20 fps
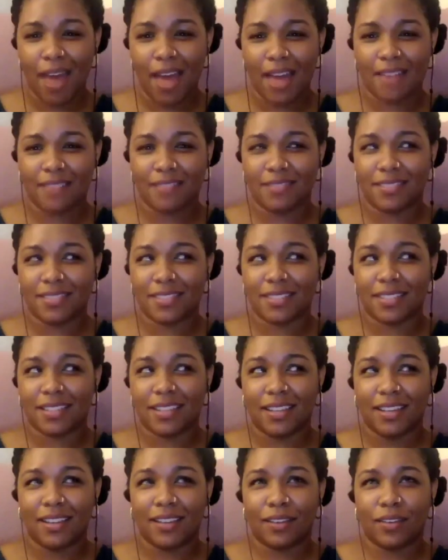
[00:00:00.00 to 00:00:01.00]
and
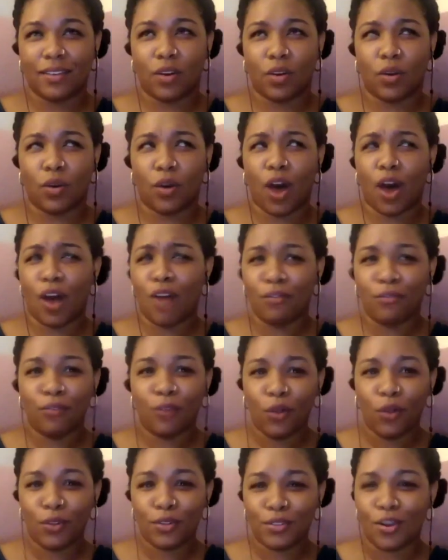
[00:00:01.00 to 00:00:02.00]

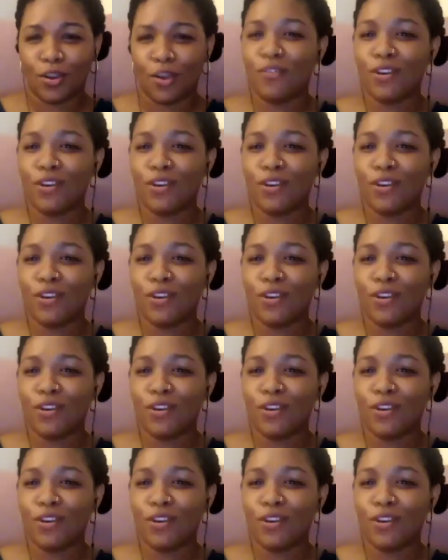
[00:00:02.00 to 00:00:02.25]
unfolds mm-hmm. over